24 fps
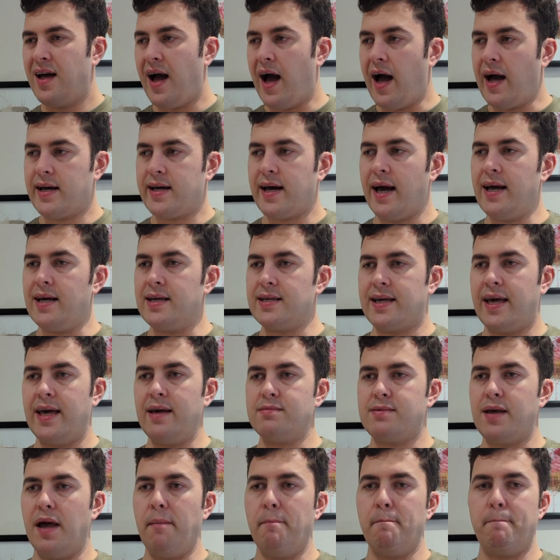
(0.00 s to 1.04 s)
I keep
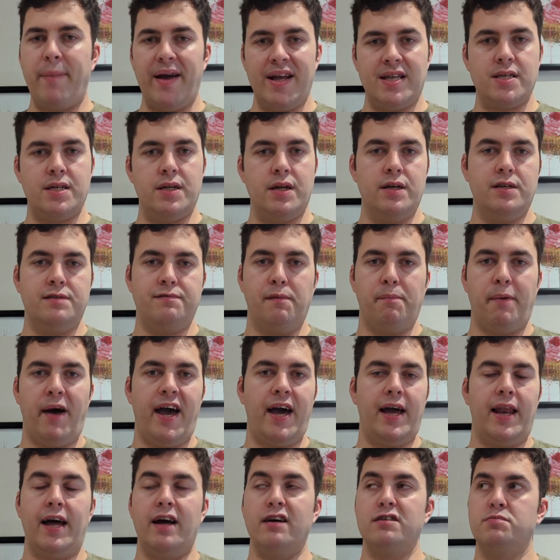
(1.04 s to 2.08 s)
saying bitterness for
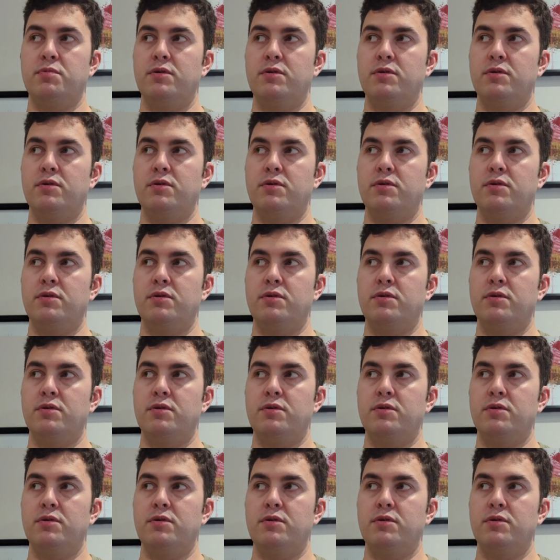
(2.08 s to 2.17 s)
pale ales,